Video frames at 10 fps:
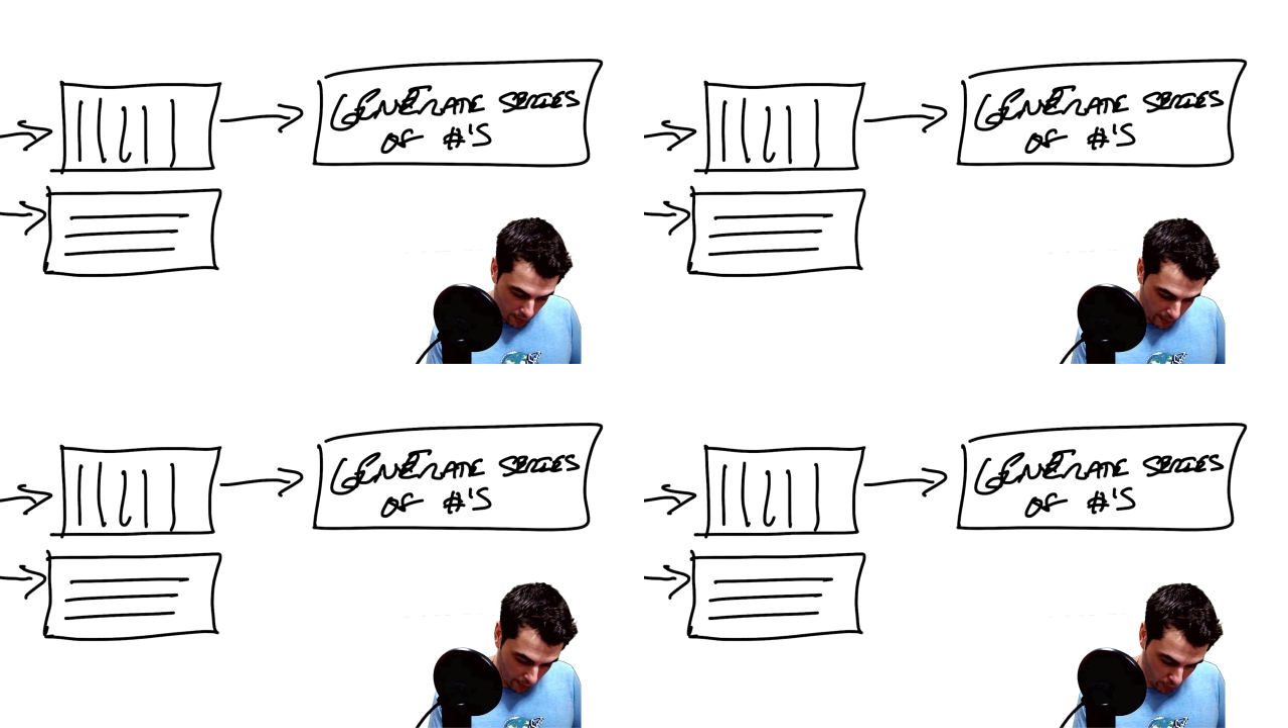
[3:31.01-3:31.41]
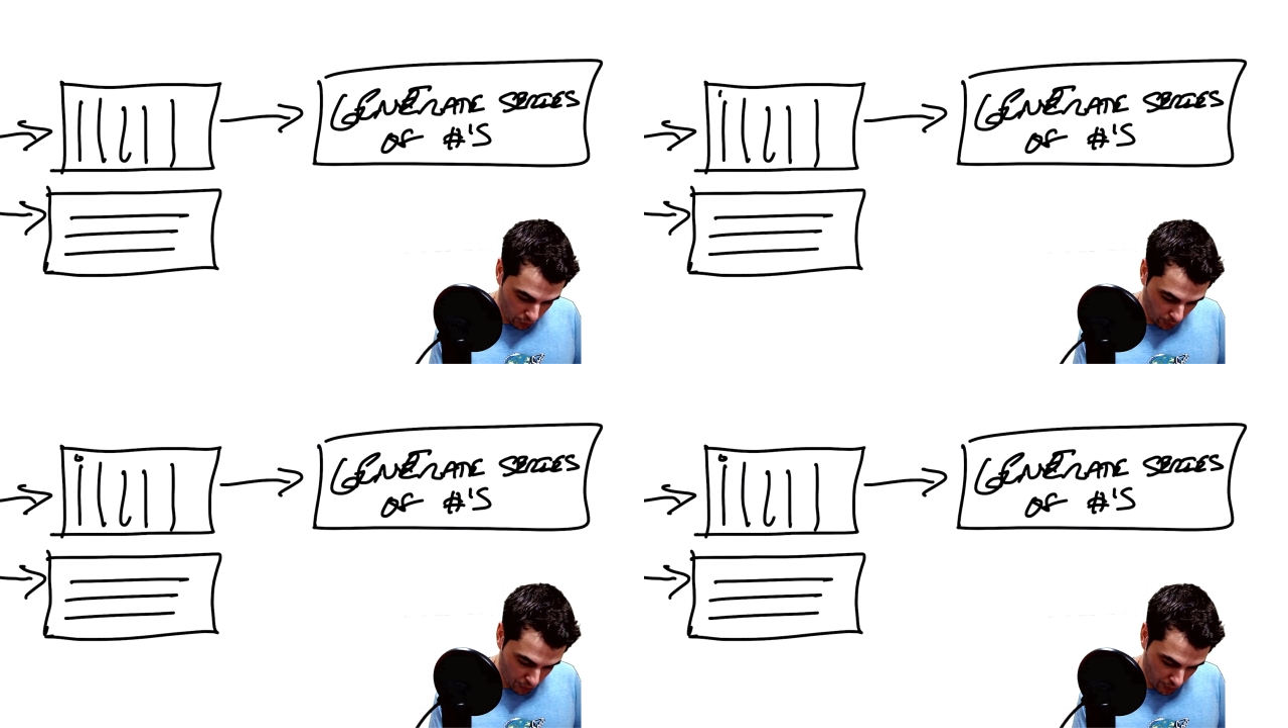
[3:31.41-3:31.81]
that goes
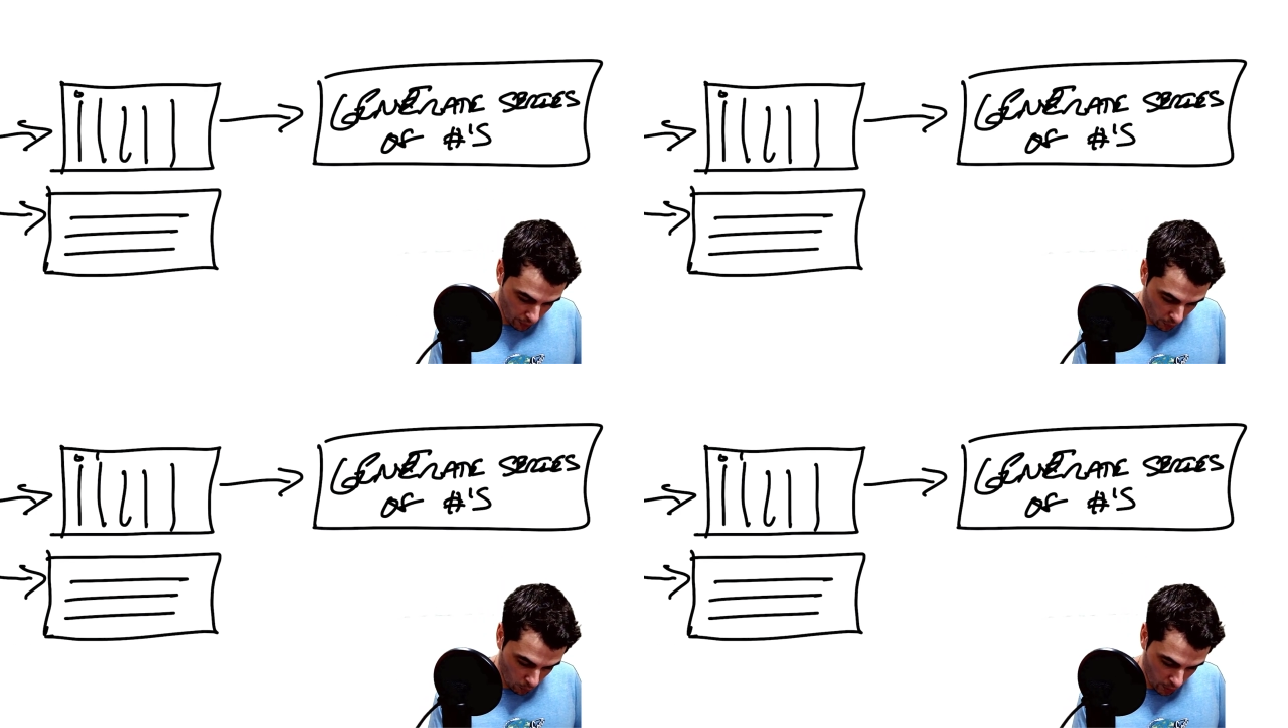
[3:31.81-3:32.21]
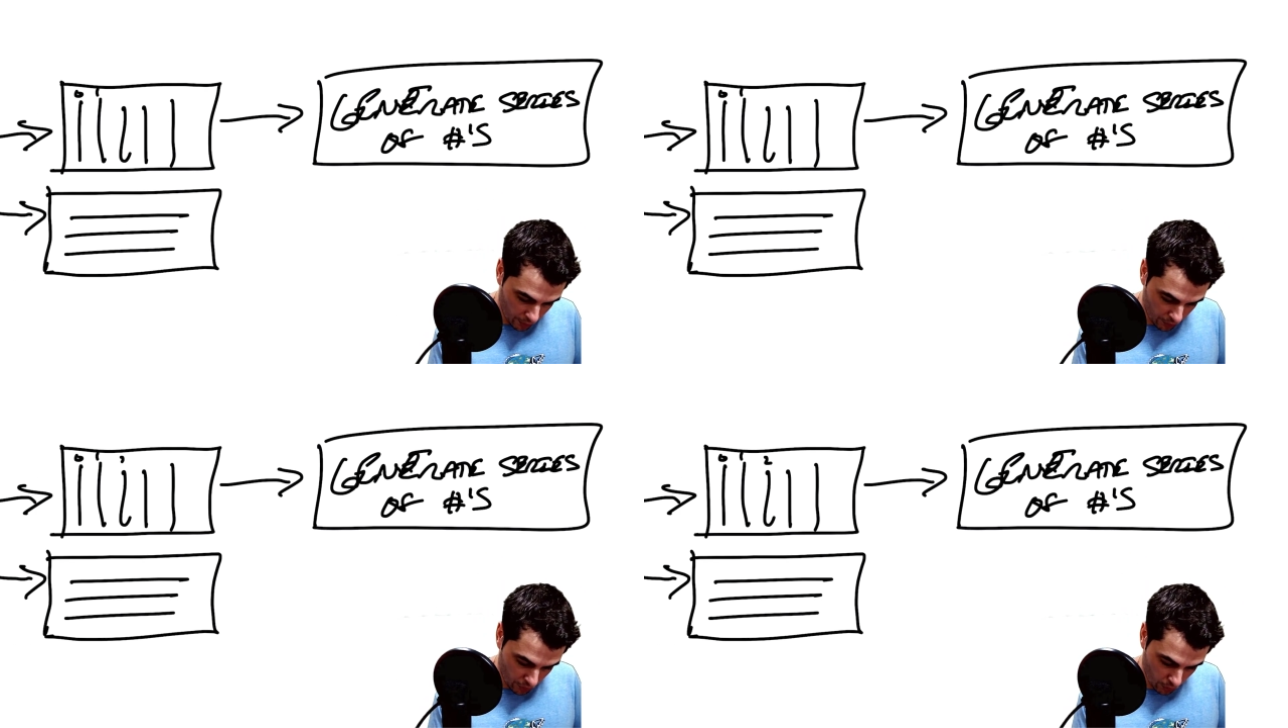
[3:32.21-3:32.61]
from 0,
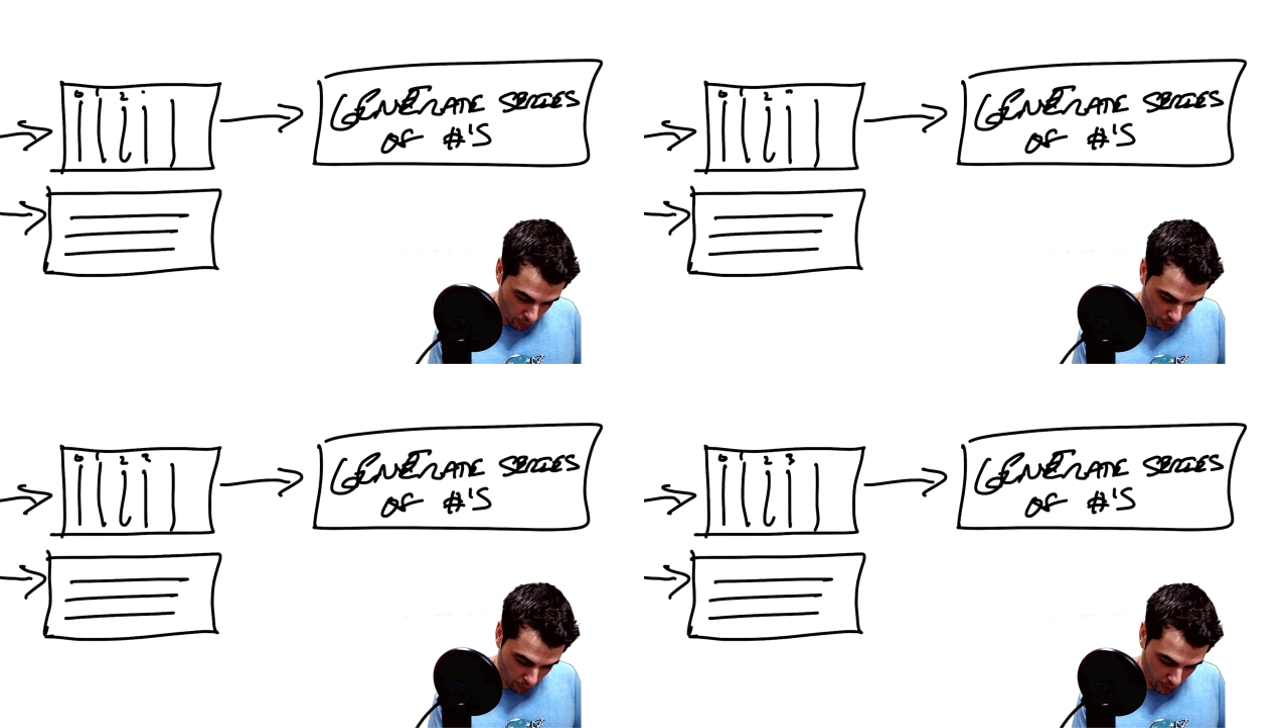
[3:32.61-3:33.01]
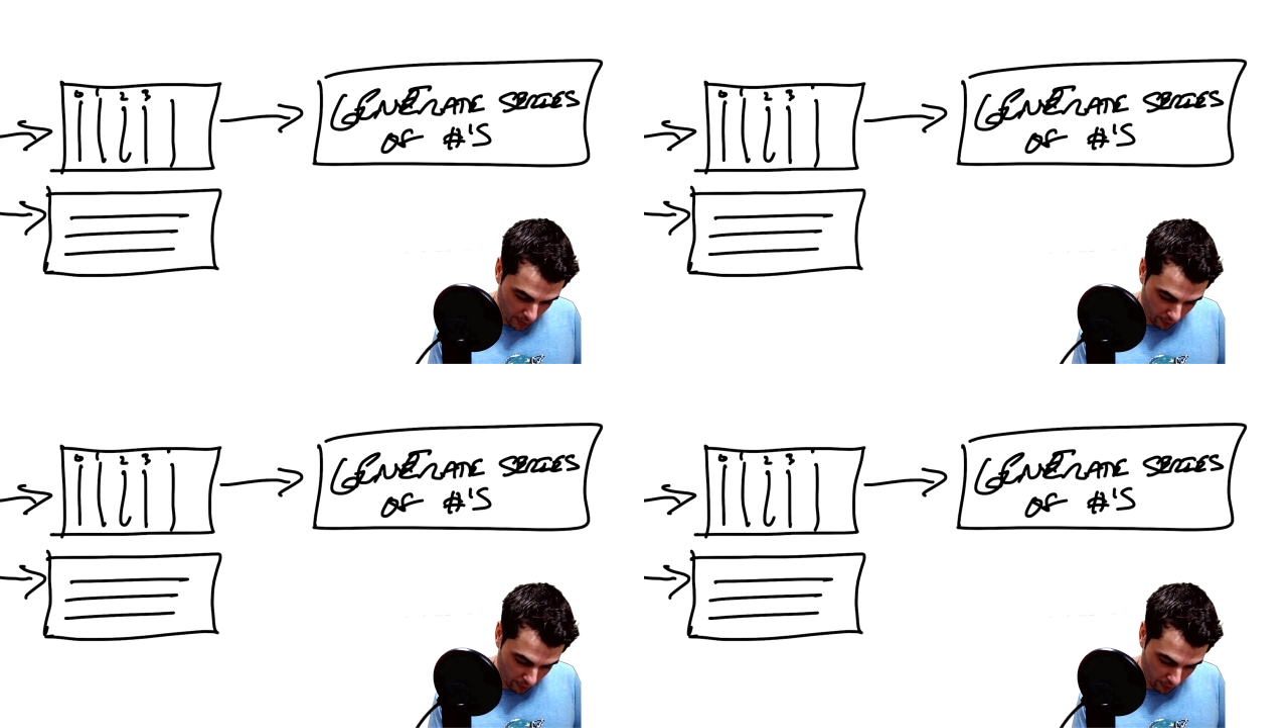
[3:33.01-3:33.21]
1, 2, 3,